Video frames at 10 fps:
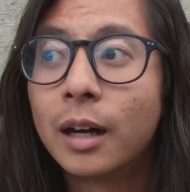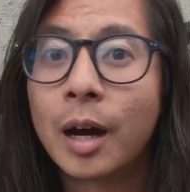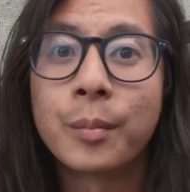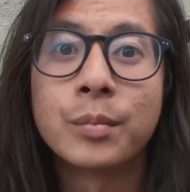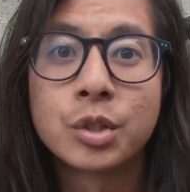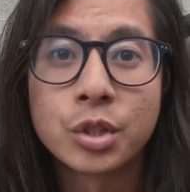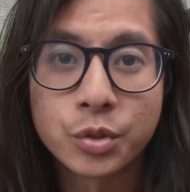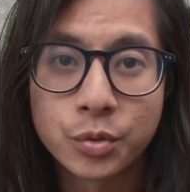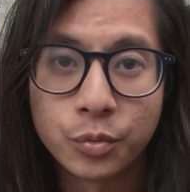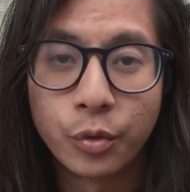I'm
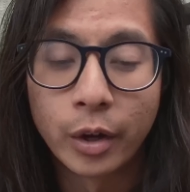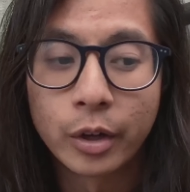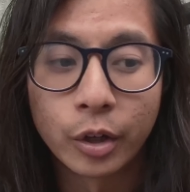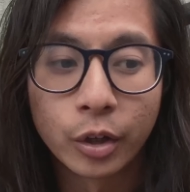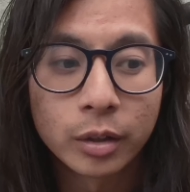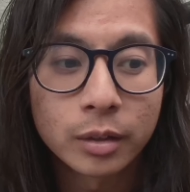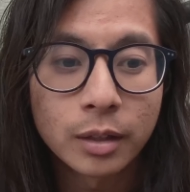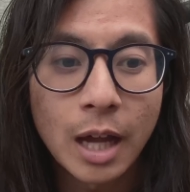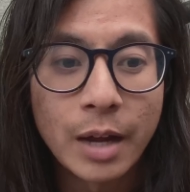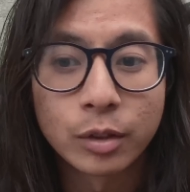just very hurt.
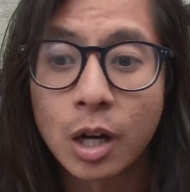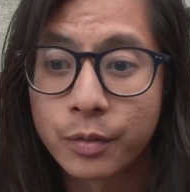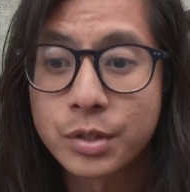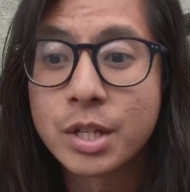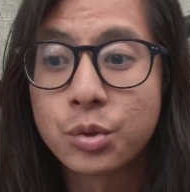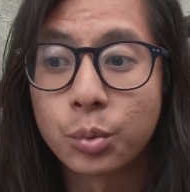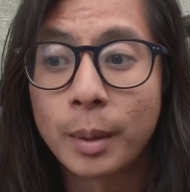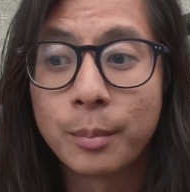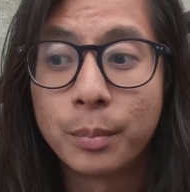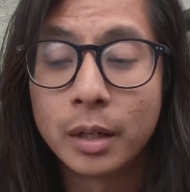Having conversations with
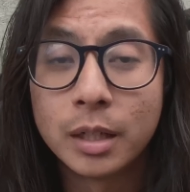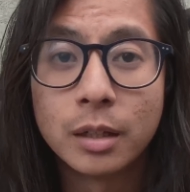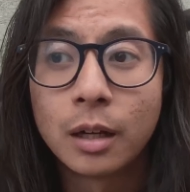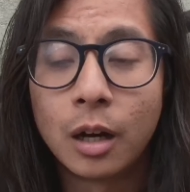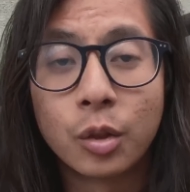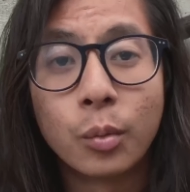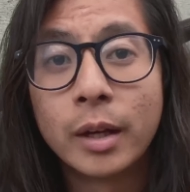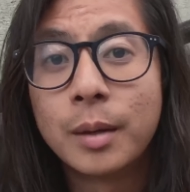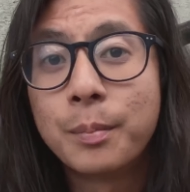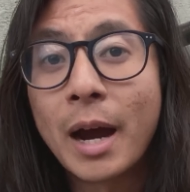my buddy on the
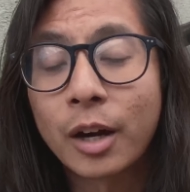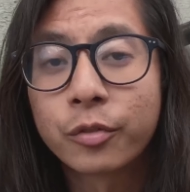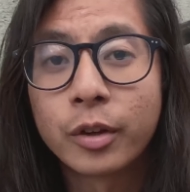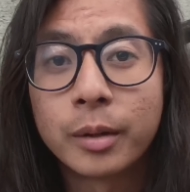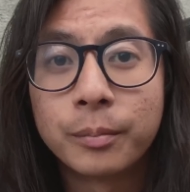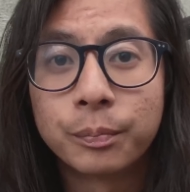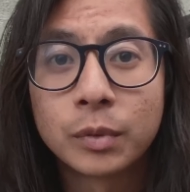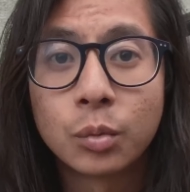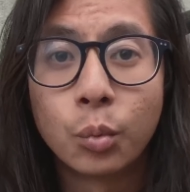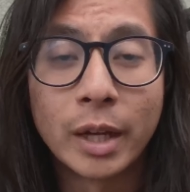way back from
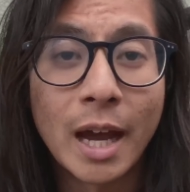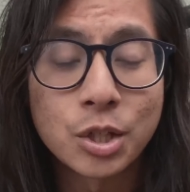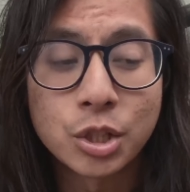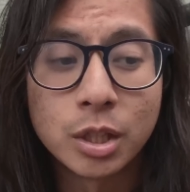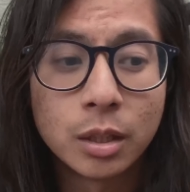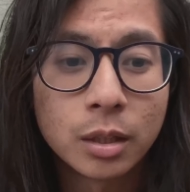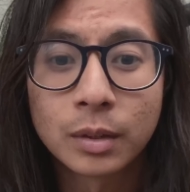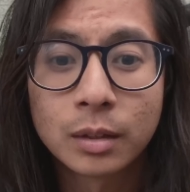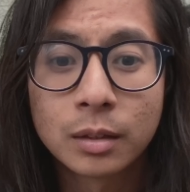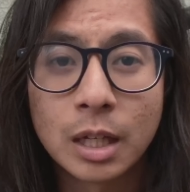Wenatchee,
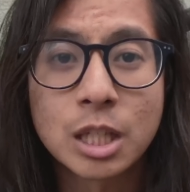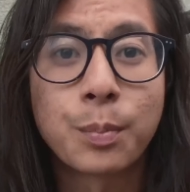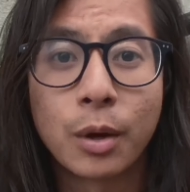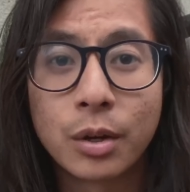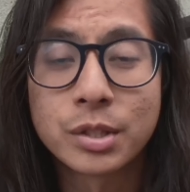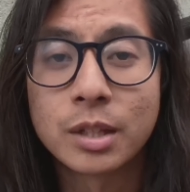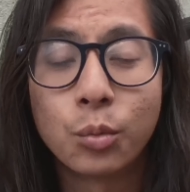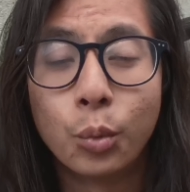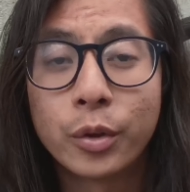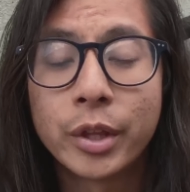experiencing
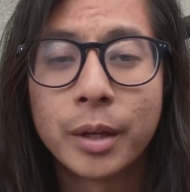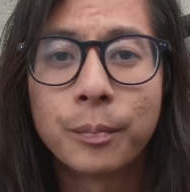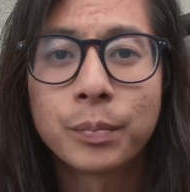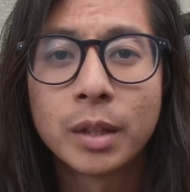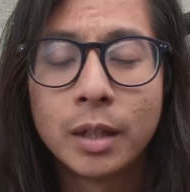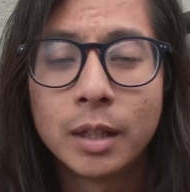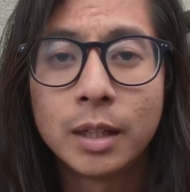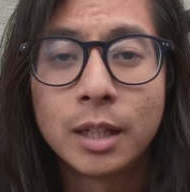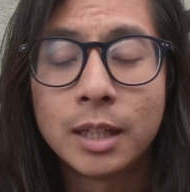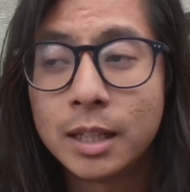it with him,
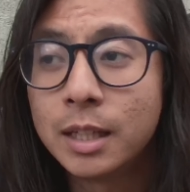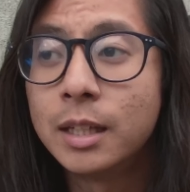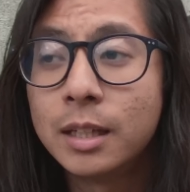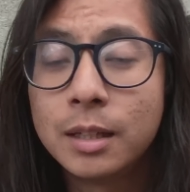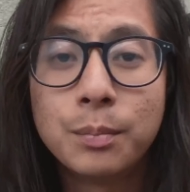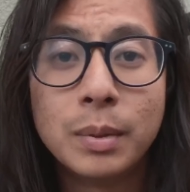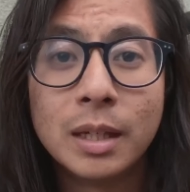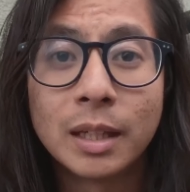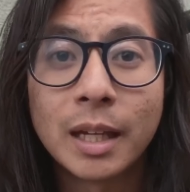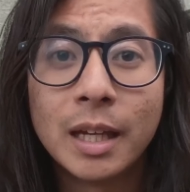he
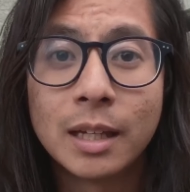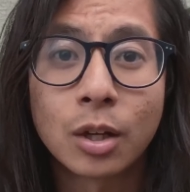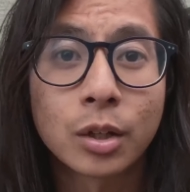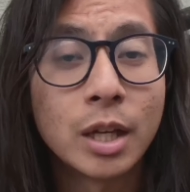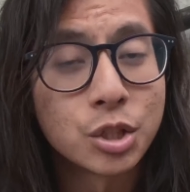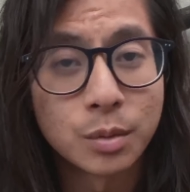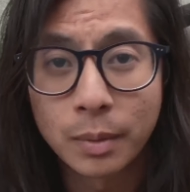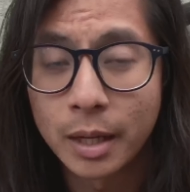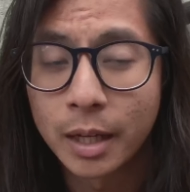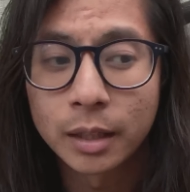being a Caucasian
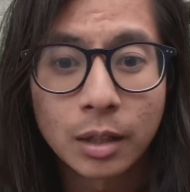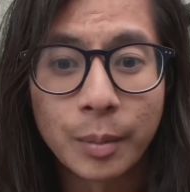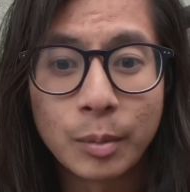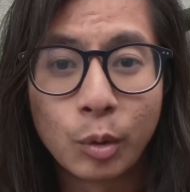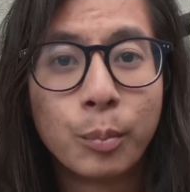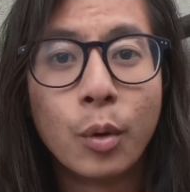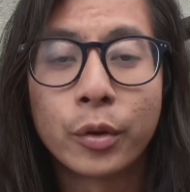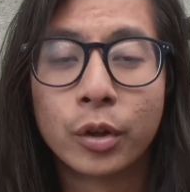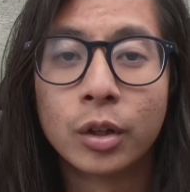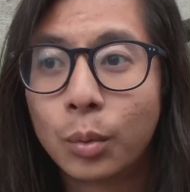man. I mean, we're
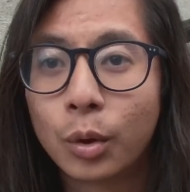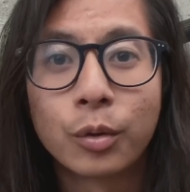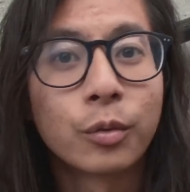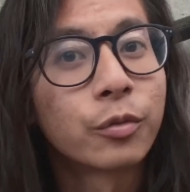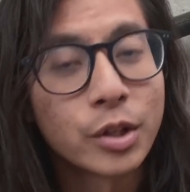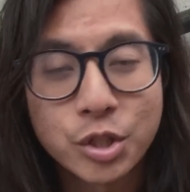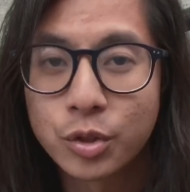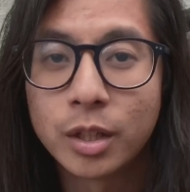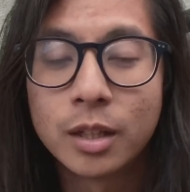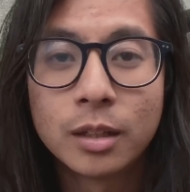both hurt. We're
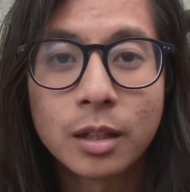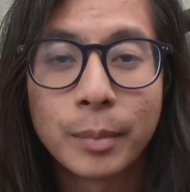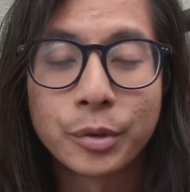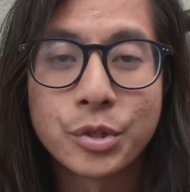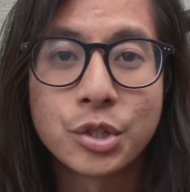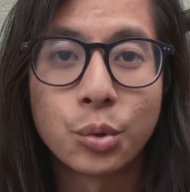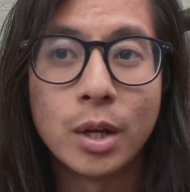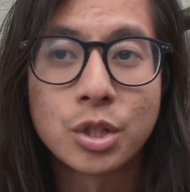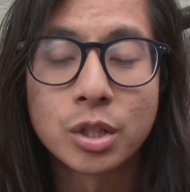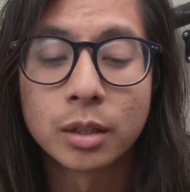frustrated about the
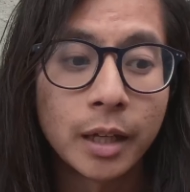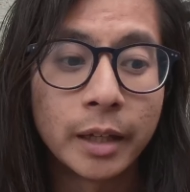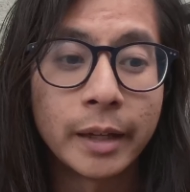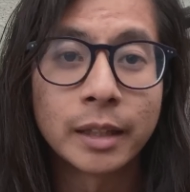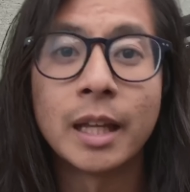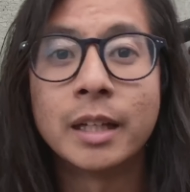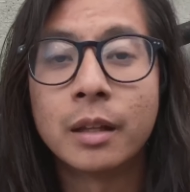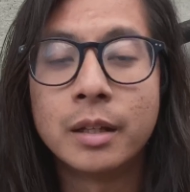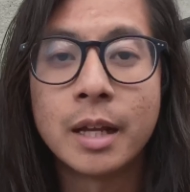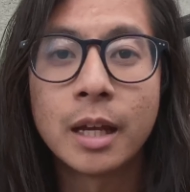situation. And at the end
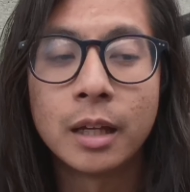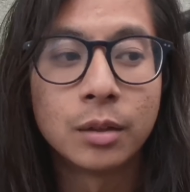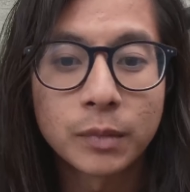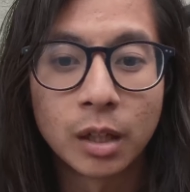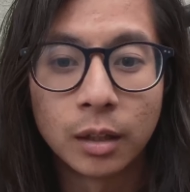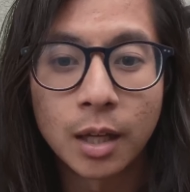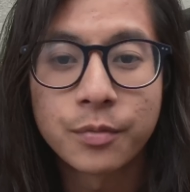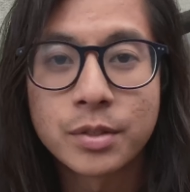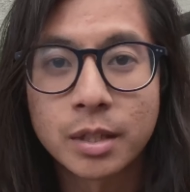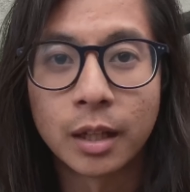of the day, a
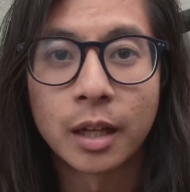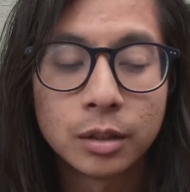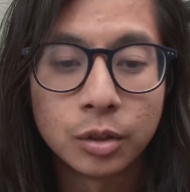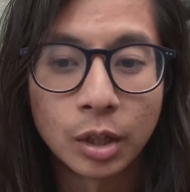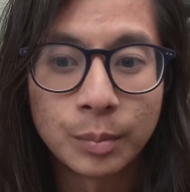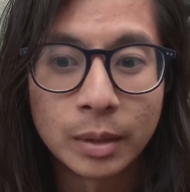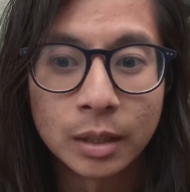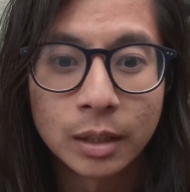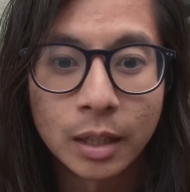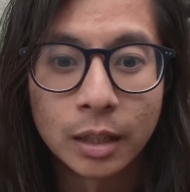life is a life, you know what I
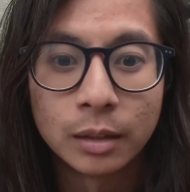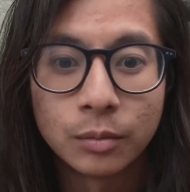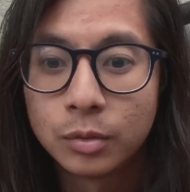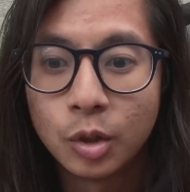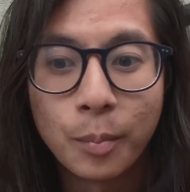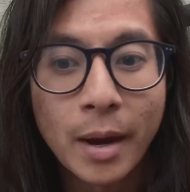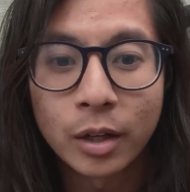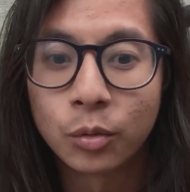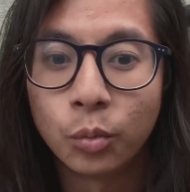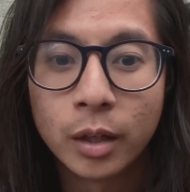mean? And no
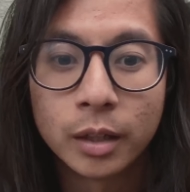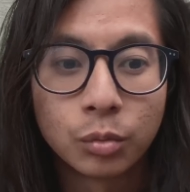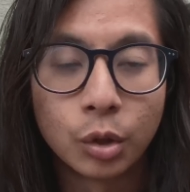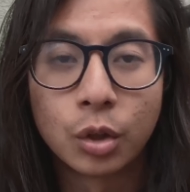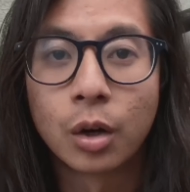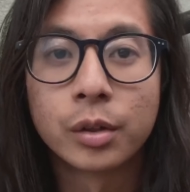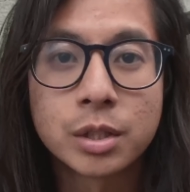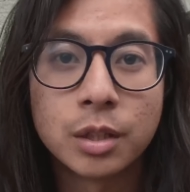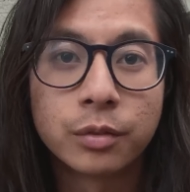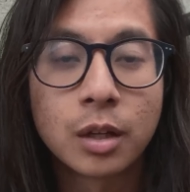matter what,
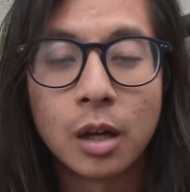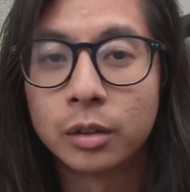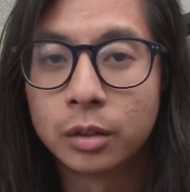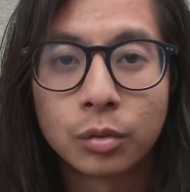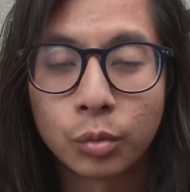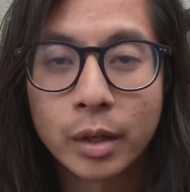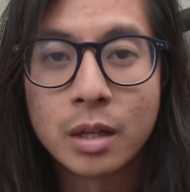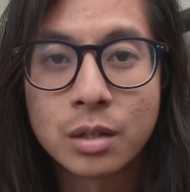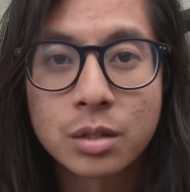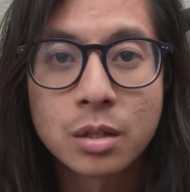regardless of color,
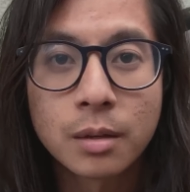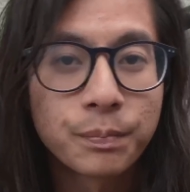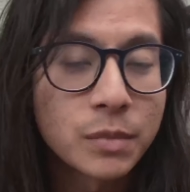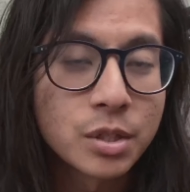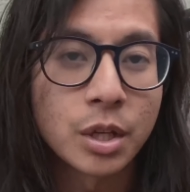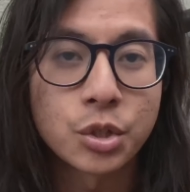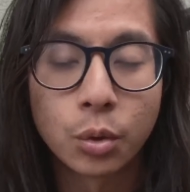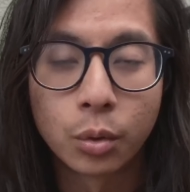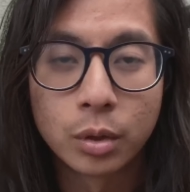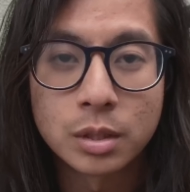race,
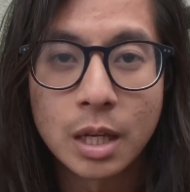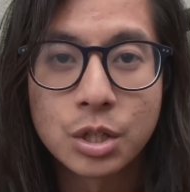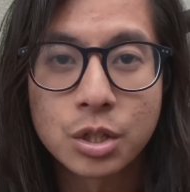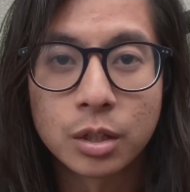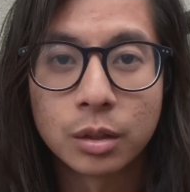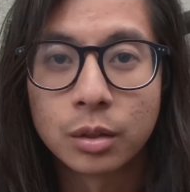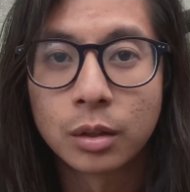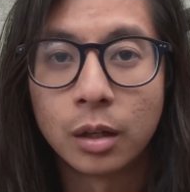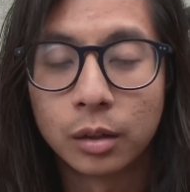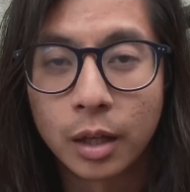sexual orientation,
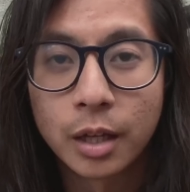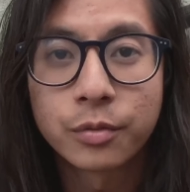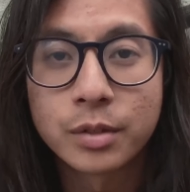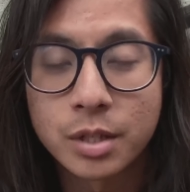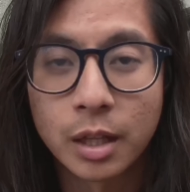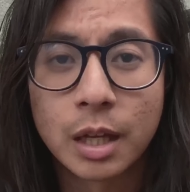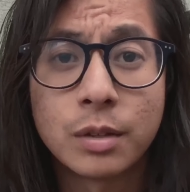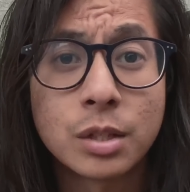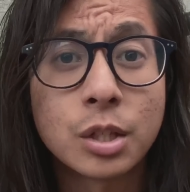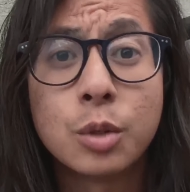a life is a life.
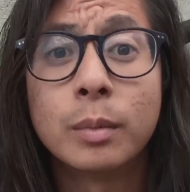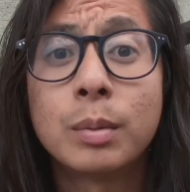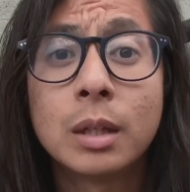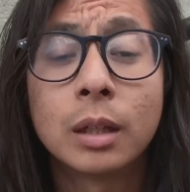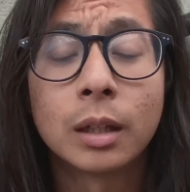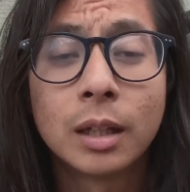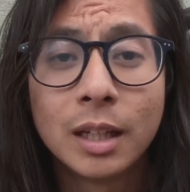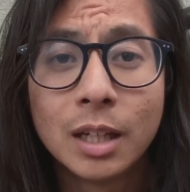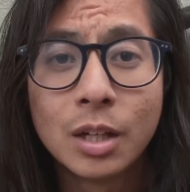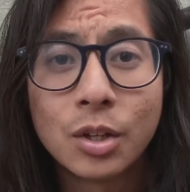He's a human being.
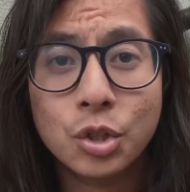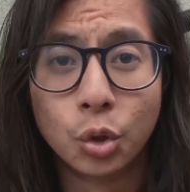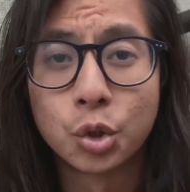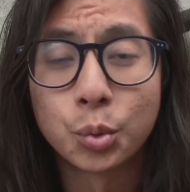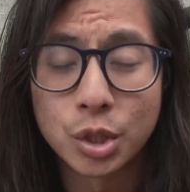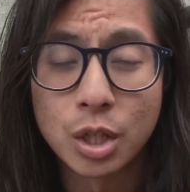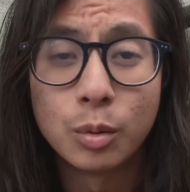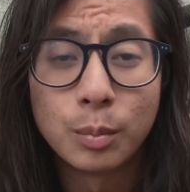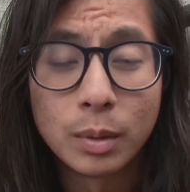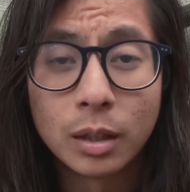George was a
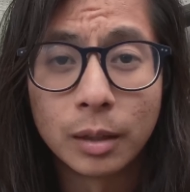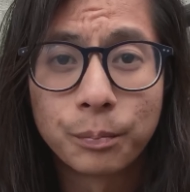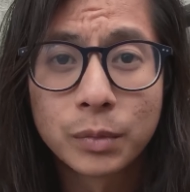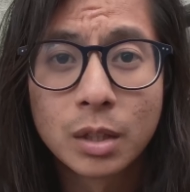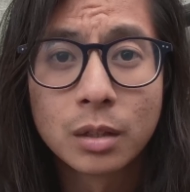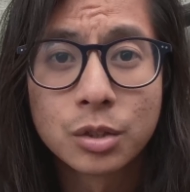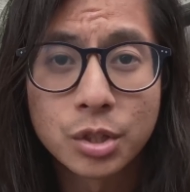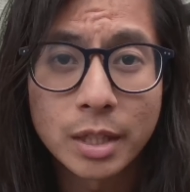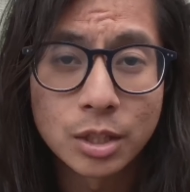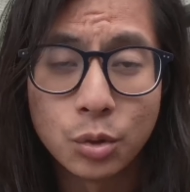human being,
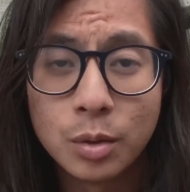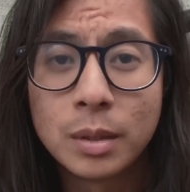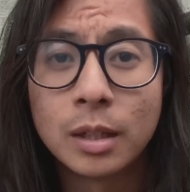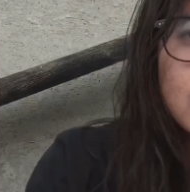just like you and me.